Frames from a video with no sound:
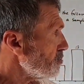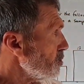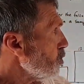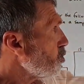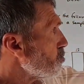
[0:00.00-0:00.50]

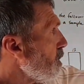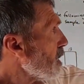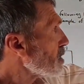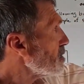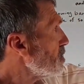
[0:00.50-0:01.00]
You could
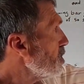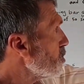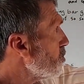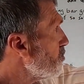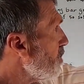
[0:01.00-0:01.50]
mark
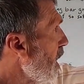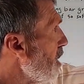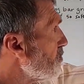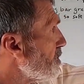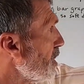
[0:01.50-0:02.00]
0,
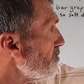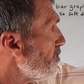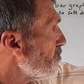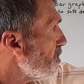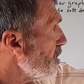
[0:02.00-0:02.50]
5, 10,
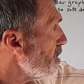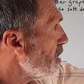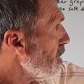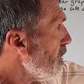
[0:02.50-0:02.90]
15,